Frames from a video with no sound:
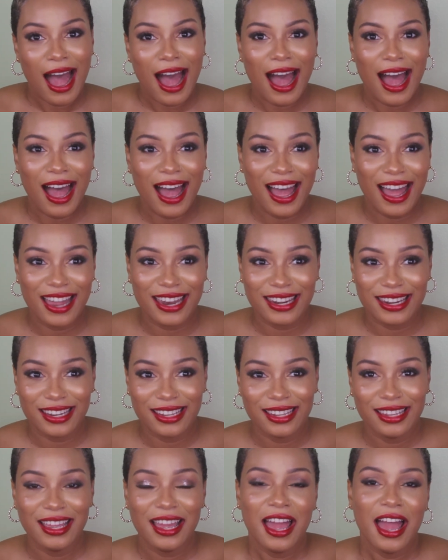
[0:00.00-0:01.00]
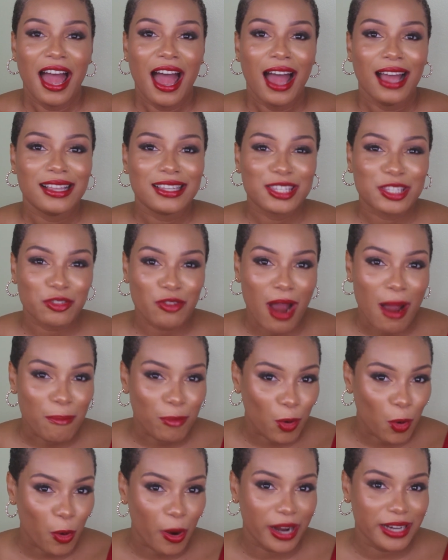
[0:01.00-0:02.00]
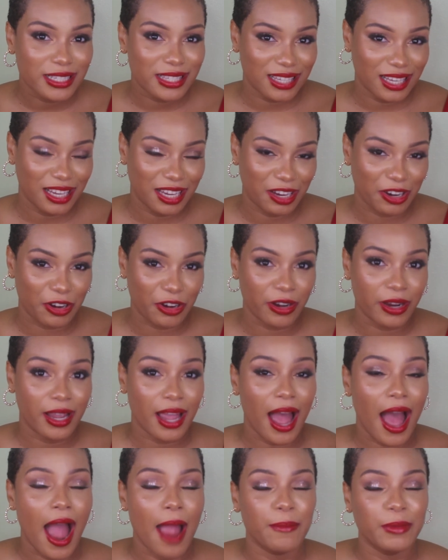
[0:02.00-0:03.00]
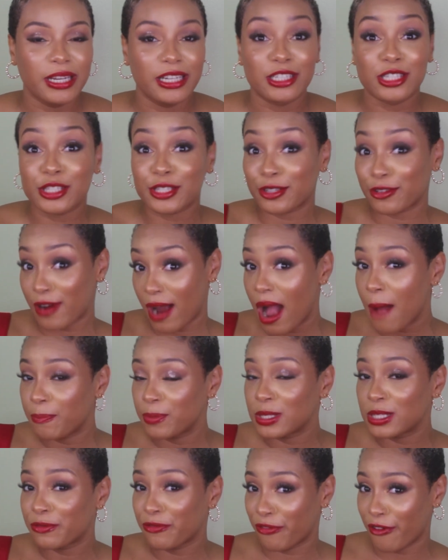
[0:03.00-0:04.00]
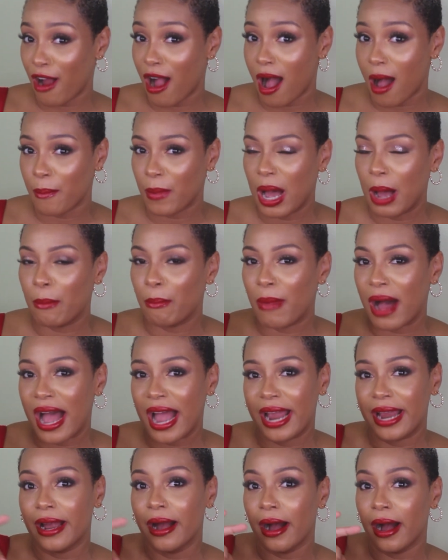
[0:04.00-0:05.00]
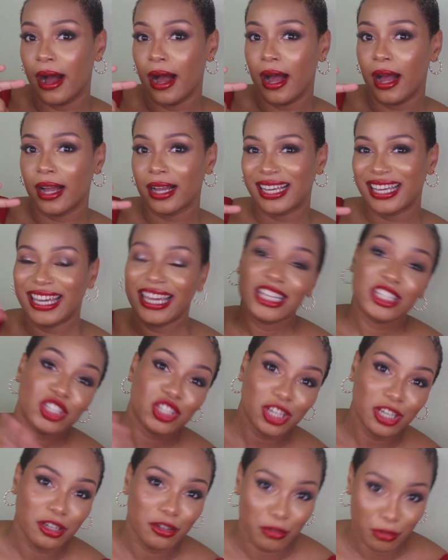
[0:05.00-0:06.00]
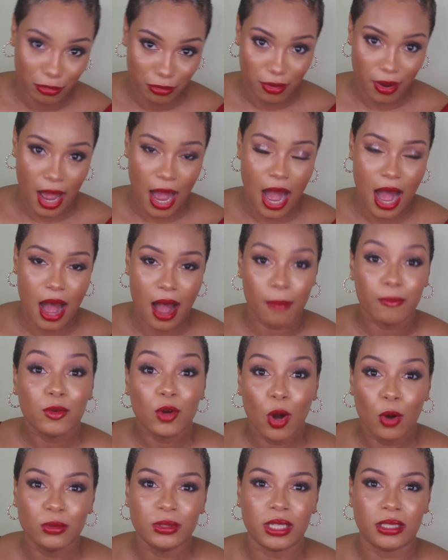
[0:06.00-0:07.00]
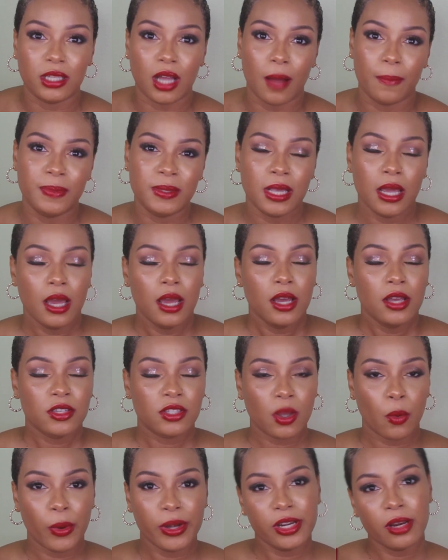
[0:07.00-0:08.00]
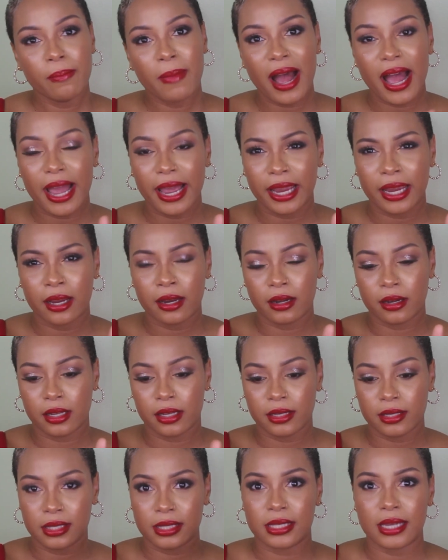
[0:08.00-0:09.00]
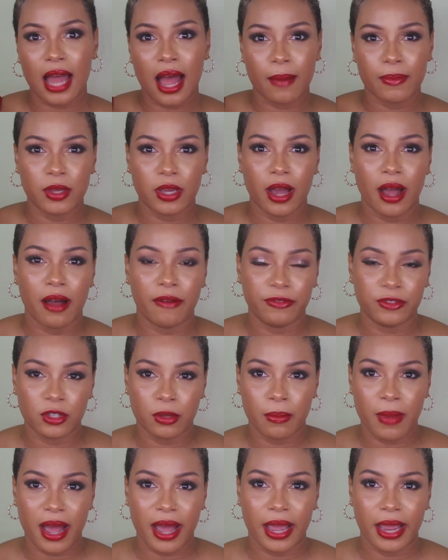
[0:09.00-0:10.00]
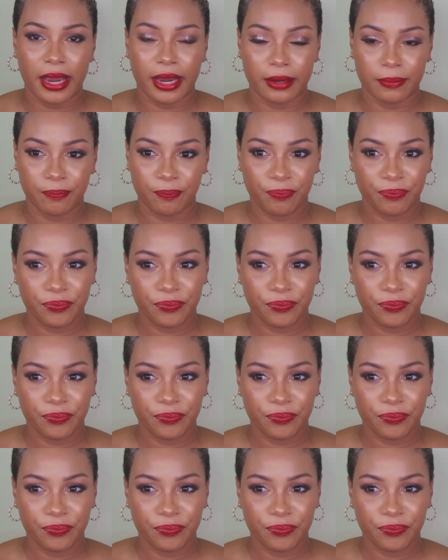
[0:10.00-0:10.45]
And scrap quartz here, I mean scraps from my kitchen countertops. So when you buy the slab, you have to buy